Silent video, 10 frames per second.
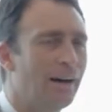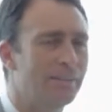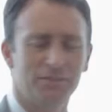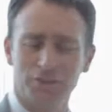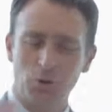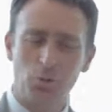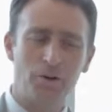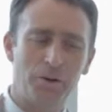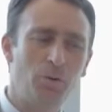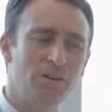And they said, "Don't
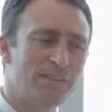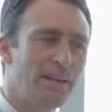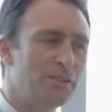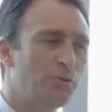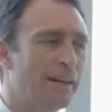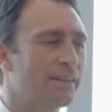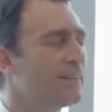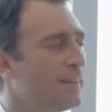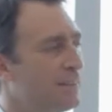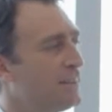worry, we will send a truck."
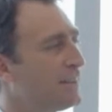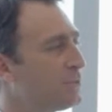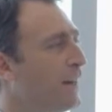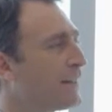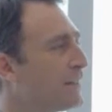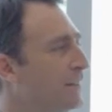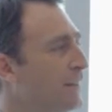They sent a truck.